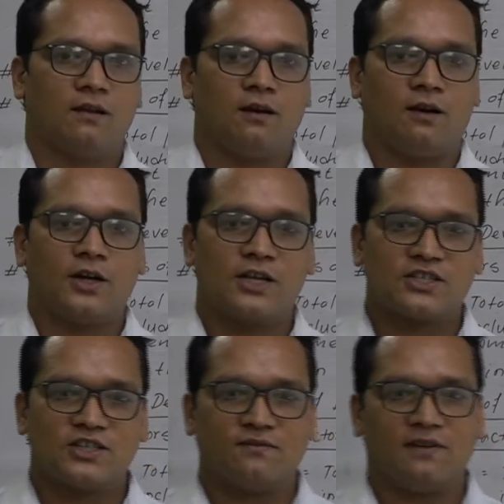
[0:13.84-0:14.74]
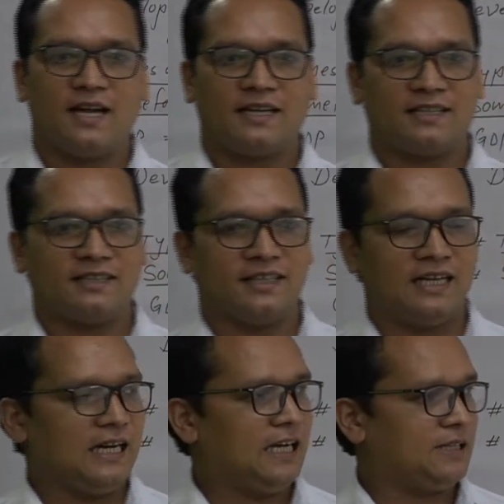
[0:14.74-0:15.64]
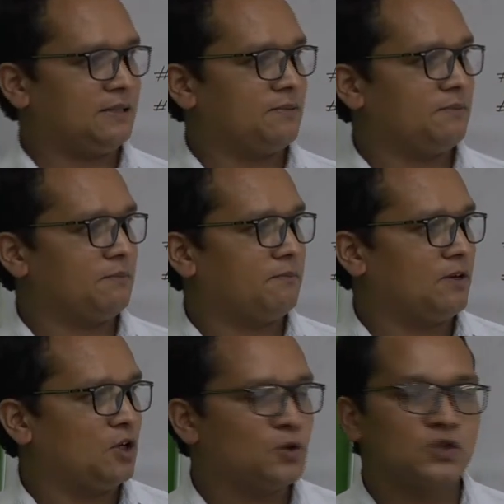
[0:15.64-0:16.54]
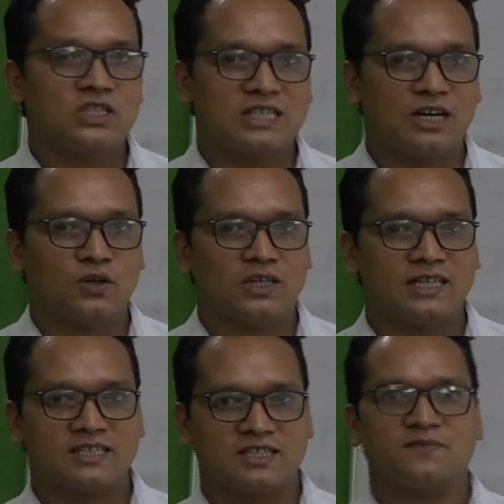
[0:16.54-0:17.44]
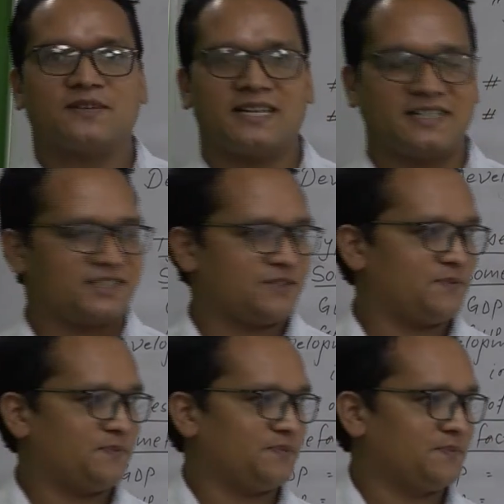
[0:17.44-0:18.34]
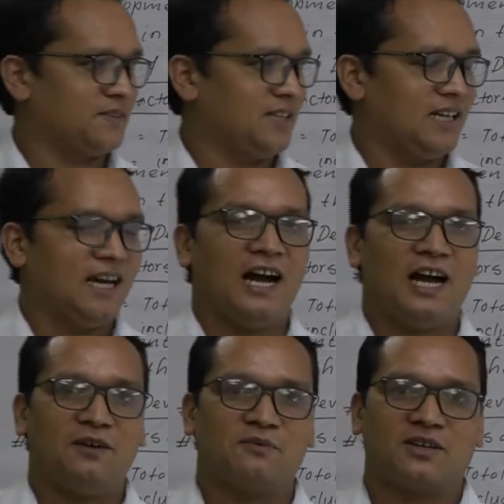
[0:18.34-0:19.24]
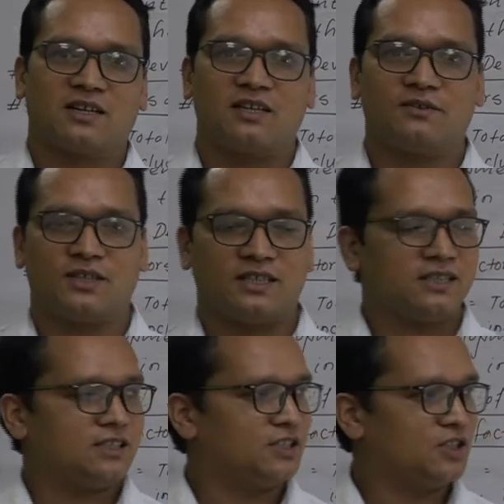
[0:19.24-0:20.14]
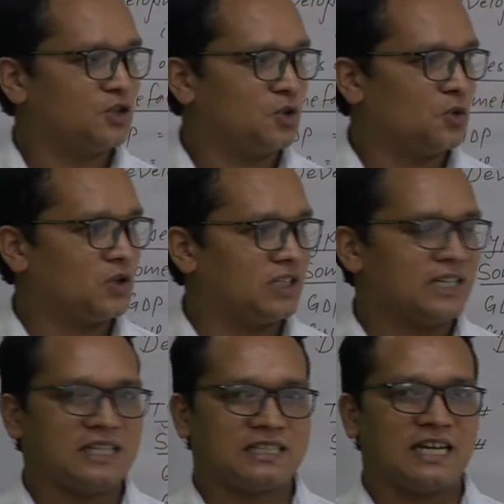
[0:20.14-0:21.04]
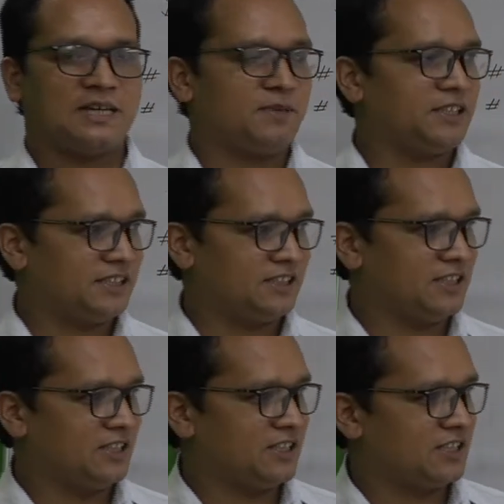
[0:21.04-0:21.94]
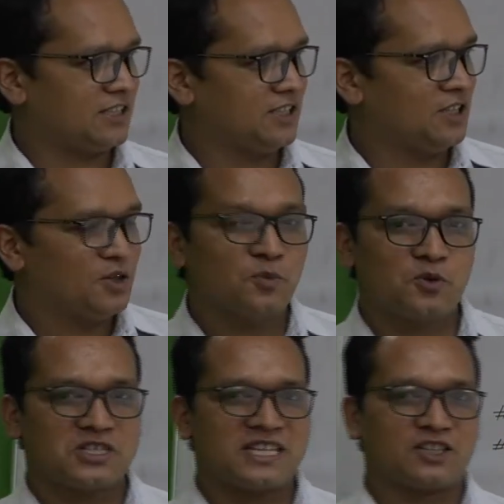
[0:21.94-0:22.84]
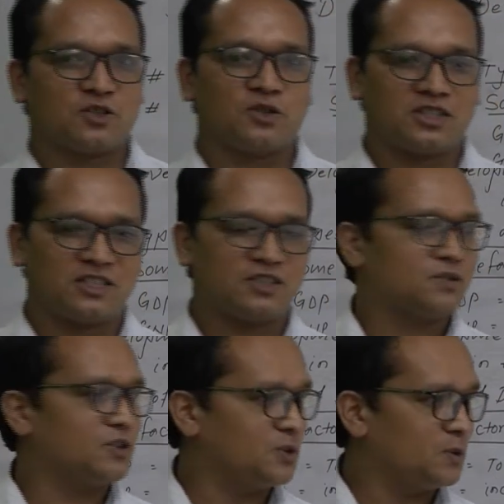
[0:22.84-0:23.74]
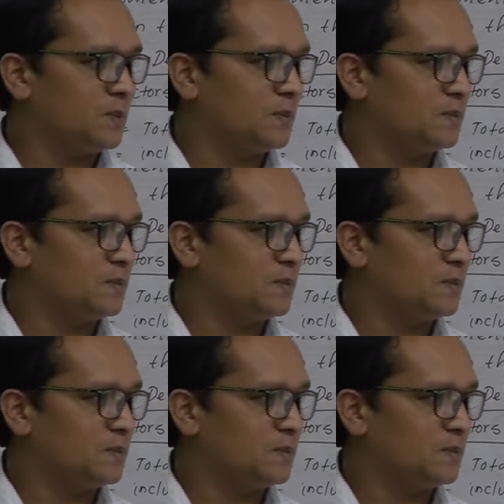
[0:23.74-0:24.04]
national flag and what is our national flags. I have given one assignment or project work to you